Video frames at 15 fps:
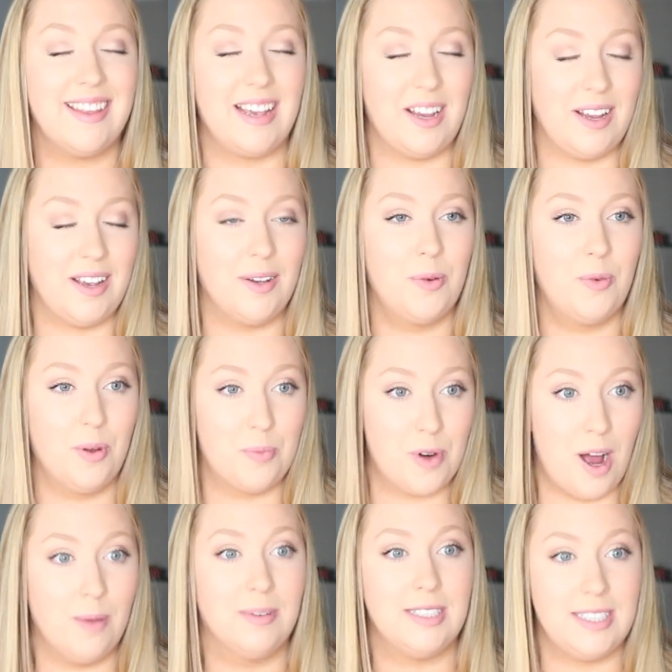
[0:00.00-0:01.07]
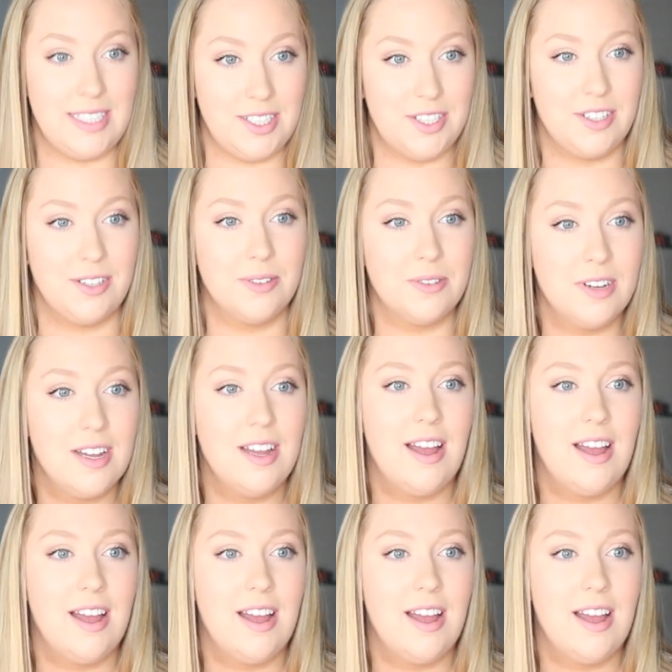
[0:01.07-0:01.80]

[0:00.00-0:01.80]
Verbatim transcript: they will probably teach you.